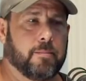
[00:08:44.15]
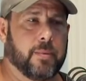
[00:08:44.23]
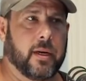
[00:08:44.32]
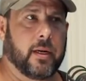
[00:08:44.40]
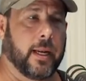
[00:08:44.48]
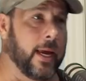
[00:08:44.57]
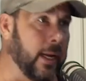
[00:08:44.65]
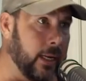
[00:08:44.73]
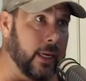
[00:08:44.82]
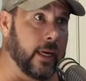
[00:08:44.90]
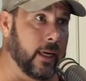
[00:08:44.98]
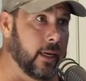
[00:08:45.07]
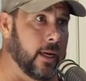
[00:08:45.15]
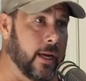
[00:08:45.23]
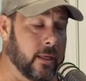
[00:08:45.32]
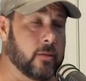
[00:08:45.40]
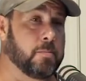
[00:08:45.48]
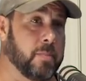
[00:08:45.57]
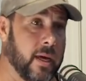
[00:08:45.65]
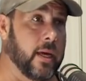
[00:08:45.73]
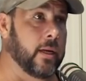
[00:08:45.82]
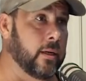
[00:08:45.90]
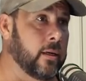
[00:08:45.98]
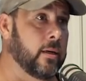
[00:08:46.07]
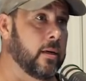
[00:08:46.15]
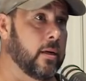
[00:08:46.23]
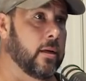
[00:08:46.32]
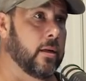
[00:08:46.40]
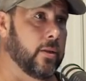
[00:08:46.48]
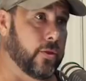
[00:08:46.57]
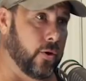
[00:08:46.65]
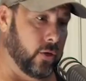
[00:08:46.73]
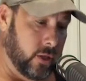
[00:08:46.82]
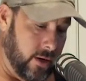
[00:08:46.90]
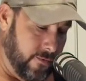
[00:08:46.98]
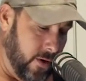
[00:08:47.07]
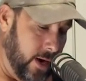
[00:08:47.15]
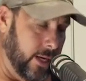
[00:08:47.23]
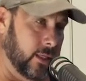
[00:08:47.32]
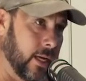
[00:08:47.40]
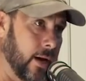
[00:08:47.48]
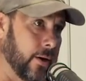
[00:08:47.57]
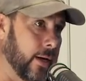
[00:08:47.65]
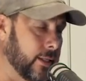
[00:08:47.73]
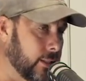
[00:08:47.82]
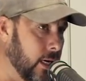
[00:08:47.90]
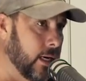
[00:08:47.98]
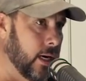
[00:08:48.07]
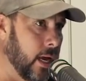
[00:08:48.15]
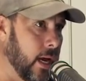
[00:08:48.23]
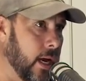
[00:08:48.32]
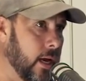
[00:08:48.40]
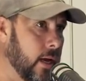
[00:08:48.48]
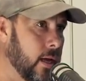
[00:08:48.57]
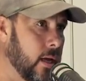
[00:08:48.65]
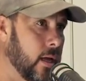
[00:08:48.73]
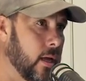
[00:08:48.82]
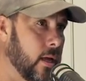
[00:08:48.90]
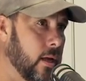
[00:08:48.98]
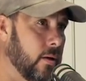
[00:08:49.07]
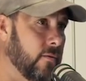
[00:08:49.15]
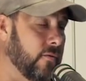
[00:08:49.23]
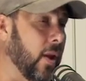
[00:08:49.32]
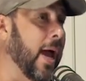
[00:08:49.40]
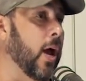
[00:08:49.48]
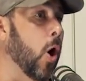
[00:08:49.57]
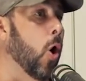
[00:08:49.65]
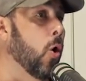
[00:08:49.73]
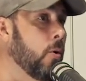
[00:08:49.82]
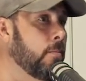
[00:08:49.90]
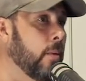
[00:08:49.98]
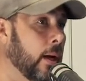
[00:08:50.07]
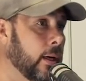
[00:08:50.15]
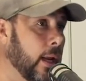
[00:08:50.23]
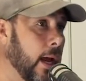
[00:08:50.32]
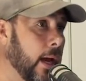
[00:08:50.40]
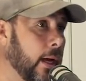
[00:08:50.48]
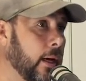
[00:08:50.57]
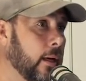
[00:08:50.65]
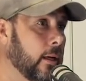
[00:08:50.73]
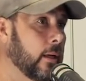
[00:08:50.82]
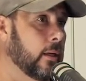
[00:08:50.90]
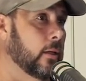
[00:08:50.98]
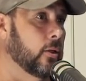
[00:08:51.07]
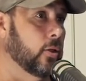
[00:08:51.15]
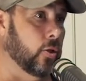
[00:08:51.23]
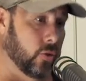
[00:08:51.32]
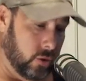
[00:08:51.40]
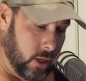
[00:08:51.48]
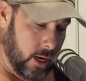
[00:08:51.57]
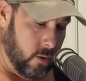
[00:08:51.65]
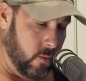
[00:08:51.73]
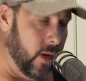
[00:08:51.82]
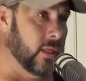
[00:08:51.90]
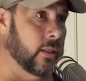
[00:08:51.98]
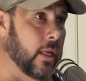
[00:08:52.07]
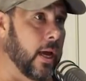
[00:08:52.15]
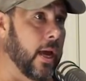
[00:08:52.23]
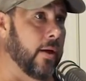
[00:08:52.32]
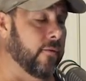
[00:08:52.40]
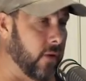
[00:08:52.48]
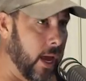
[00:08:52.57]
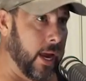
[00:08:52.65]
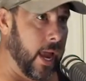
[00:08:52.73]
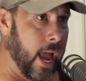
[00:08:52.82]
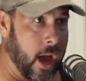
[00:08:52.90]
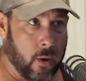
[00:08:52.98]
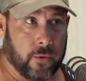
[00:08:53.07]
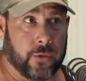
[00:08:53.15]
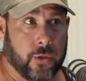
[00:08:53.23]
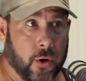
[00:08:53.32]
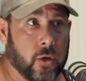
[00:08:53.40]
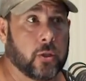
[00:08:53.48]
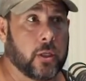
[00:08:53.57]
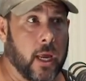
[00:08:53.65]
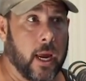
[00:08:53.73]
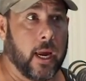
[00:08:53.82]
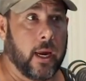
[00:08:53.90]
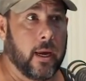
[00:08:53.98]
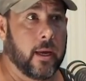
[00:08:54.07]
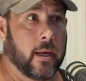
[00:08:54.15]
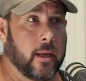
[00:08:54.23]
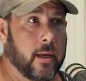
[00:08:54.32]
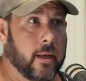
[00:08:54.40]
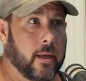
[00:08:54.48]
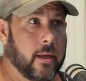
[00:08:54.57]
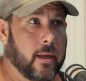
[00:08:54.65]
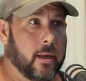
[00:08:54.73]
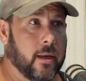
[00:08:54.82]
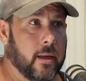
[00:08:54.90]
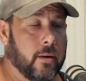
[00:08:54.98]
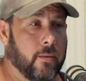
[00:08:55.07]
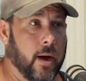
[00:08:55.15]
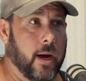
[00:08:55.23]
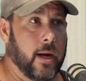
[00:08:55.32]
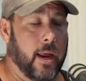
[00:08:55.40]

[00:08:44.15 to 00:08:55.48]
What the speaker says: But lately, it's been Thursday, Friday, Saturday, Sunday, fly home Monday, Tuesday, Wednesday, fly out Thursday, right?